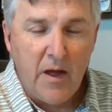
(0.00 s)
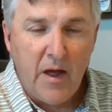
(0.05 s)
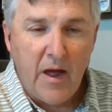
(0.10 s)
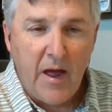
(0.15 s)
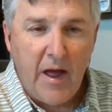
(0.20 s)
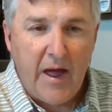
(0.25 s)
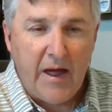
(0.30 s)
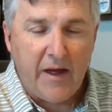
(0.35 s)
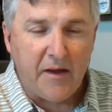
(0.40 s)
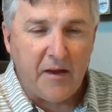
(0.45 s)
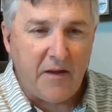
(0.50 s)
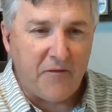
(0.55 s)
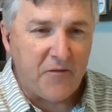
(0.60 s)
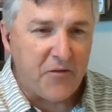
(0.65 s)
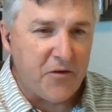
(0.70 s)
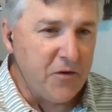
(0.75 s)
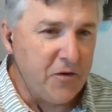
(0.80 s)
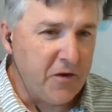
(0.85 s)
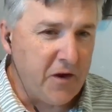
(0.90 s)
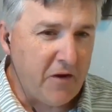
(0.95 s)
Hey, good
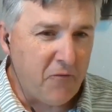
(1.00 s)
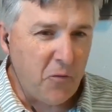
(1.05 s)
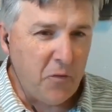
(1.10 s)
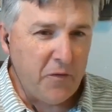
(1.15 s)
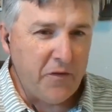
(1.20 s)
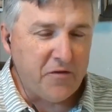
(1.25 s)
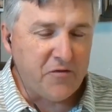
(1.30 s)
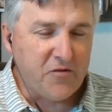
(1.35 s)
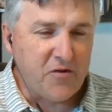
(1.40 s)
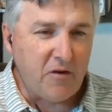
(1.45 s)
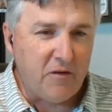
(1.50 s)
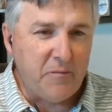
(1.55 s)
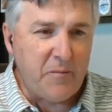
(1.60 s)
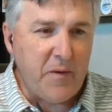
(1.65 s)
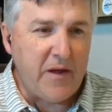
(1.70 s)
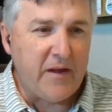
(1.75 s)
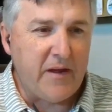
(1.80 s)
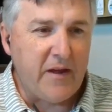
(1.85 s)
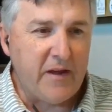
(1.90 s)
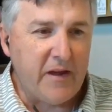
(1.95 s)
afternoon, everyone. This is Charlie
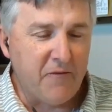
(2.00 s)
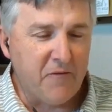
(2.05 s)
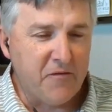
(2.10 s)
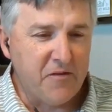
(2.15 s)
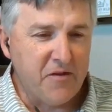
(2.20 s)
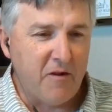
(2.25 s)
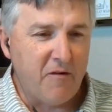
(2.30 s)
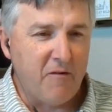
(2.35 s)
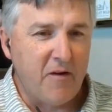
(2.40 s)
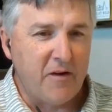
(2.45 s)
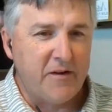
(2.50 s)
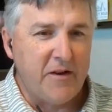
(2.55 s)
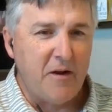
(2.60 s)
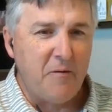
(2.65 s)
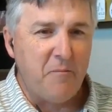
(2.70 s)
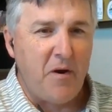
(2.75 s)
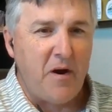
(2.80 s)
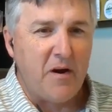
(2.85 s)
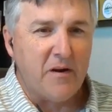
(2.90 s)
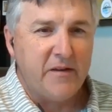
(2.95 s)
Pankey, Game Sierra Now
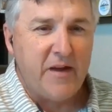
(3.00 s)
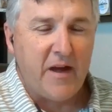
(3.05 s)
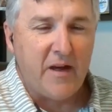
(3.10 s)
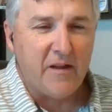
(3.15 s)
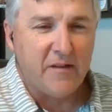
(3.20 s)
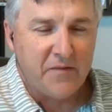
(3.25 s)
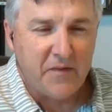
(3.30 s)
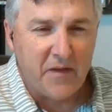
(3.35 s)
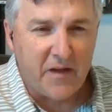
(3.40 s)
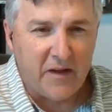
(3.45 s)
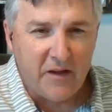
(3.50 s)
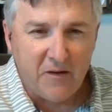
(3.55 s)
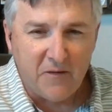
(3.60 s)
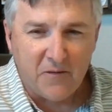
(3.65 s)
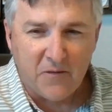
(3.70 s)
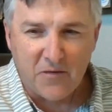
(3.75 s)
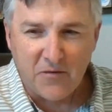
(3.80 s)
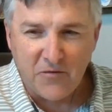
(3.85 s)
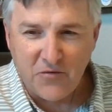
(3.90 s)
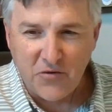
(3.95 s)
podcast. Thank you
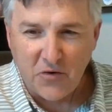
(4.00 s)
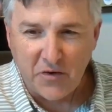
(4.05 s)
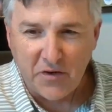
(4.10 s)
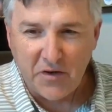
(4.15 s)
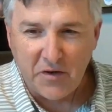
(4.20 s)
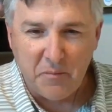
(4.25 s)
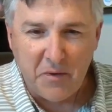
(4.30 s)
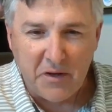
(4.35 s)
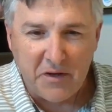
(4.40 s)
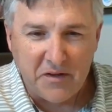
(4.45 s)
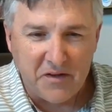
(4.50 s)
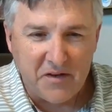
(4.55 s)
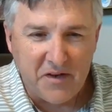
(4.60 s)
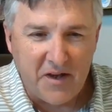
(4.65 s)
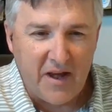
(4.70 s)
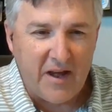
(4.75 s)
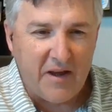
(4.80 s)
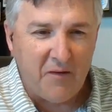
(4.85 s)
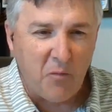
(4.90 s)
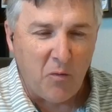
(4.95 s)
for joining me
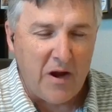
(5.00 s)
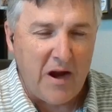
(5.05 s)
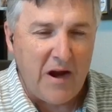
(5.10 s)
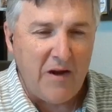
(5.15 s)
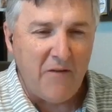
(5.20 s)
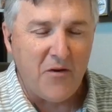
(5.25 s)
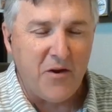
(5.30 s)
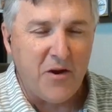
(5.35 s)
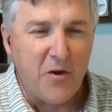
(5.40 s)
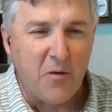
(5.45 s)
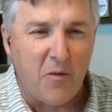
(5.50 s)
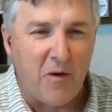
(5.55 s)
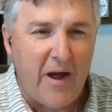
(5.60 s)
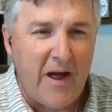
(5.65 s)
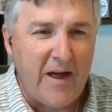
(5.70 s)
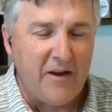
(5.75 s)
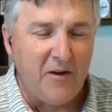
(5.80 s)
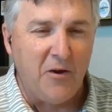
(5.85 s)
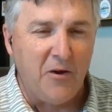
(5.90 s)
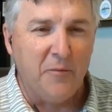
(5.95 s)
today, wherever you are
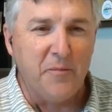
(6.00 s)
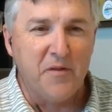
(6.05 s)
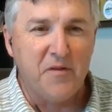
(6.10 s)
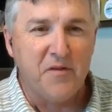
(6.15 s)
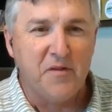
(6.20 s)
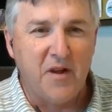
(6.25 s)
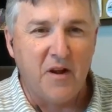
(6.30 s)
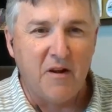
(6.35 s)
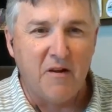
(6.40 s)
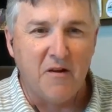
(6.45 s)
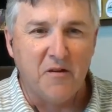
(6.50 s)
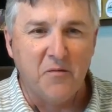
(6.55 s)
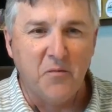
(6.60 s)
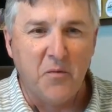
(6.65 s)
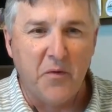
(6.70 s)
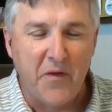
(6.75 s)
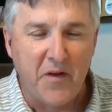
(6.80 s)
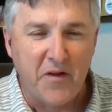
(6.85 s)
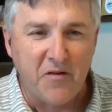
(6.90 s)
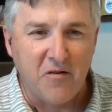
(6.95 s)
at. I hope the Sierra is
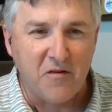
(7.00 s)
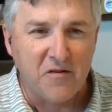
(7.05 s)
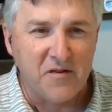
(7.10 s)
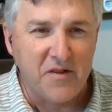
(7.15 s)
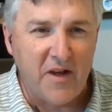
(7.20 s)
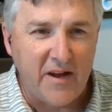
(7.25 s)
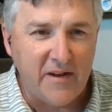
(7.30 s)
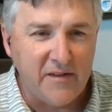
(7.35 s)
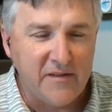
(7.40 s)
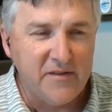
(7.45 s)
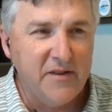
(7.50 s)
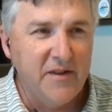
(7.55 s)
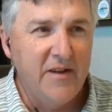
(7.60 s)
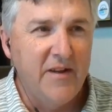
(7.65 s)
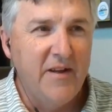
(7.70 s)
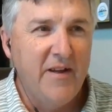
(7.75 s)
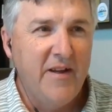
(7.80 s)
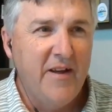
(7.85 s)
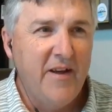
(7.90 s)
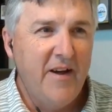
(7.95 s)
within your sights.
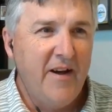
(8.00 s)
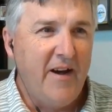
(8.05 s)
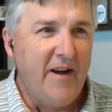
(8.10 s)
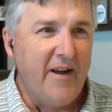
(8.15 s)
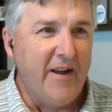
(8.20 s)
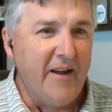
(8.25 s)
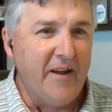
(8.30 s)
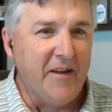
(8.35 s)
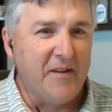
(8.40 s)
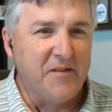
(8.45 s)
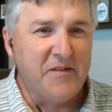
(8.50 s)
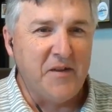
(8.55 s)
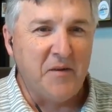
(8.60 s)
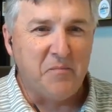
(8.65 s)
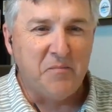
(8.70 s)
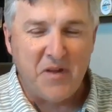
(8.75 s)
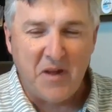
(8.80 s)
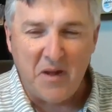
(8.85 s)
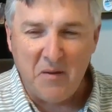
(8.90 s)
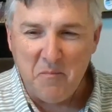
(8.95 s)
It is
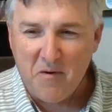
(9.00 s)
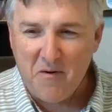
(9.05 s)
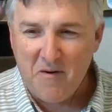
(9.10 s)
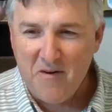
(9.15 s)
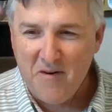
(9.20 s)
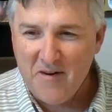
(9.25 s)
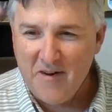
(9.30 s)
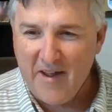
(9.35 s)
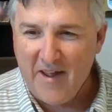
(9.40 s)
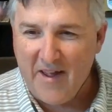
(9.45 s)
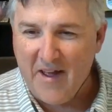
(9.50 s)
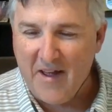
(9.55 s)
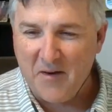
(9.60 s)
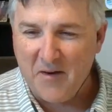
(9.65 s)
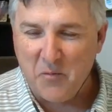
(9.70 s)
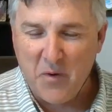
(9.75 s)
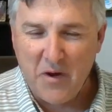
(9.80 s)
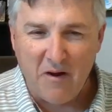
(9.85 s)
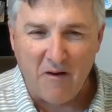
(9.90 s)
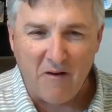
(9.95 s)
September, and
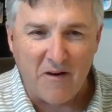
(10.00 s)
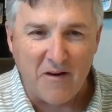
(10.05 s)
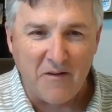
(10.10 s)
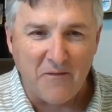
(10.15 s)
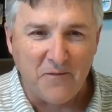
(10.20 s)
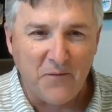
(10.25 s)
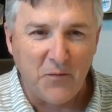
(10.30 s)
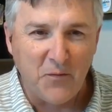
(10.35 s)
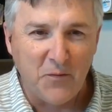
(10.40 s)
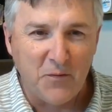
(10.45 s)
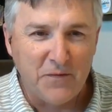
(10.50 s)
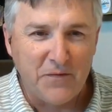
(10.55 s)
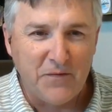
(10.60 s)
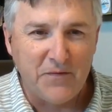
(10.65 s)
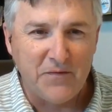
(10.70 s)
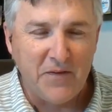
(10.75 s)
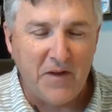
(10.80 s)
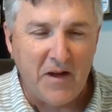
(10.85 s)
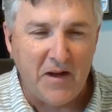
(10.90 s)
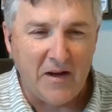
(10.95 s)
we are in full
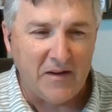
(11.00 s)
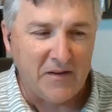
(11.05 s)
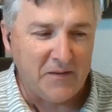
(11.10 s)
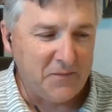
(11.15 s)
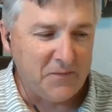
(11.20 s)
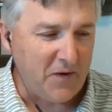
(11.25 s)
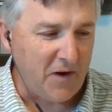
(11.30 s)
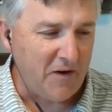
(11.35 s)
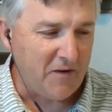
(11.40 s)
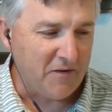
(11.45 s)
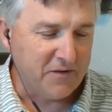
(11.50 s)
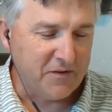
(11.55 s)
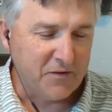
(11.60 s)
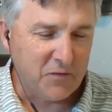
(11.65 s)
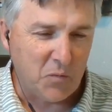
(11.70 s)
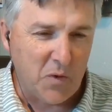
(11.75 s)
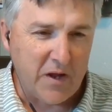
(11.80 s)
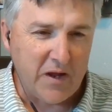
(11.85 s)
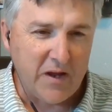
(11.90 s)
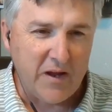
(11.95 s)
fall
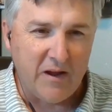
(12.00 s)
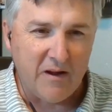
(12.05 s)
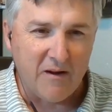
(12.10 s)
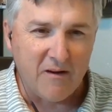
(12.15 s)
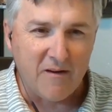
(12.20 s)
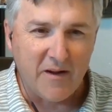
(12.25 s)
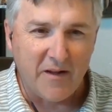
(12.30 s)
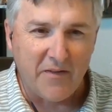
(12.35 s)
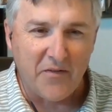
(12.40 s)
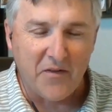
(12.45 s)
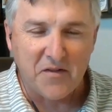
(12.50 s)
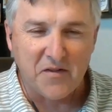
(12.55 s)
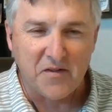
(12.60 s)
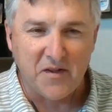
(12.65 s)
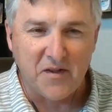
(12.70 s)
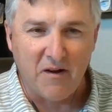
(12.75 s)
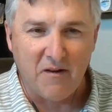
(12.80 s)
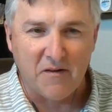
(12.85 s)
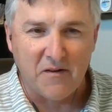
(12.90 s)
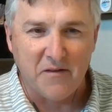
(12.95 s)
swing here in the
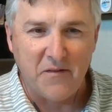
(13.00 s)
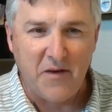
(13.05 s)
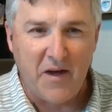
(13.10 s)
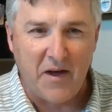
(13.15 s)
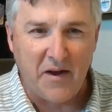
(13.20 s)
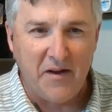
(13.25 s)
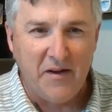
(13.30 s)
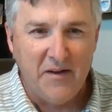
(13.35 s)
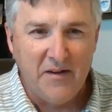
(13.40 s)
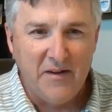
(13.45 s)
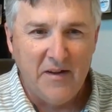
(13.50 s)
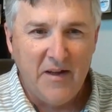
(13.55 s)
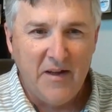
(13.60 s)
Sierra Nevada.